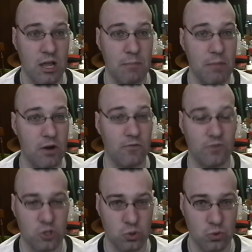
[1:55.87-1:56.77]
better
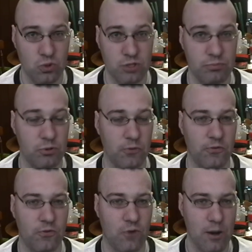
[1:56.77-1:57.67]
visuals, improved
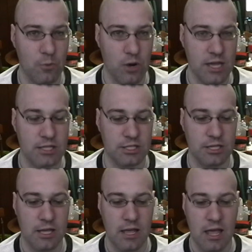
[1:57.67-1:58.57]
frame rate,
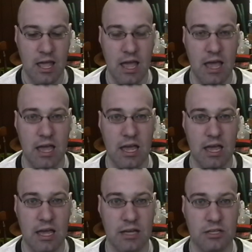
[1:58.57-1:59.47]

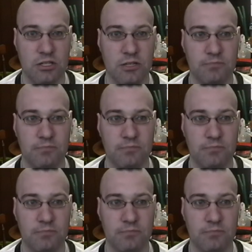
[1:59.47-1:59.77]
and